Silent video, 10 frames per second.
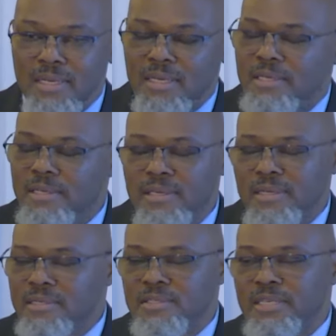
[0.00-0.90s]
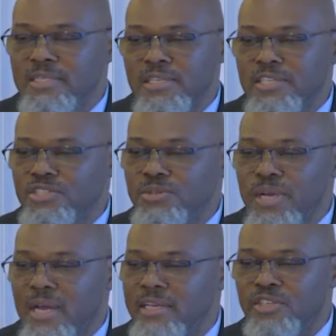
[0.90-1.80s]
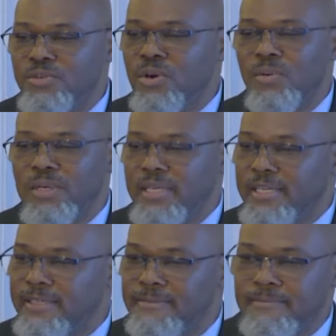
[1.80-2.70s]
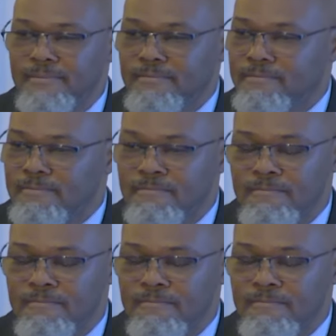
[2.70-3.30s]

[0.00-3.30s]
it's against you, God, and you only. Yeah.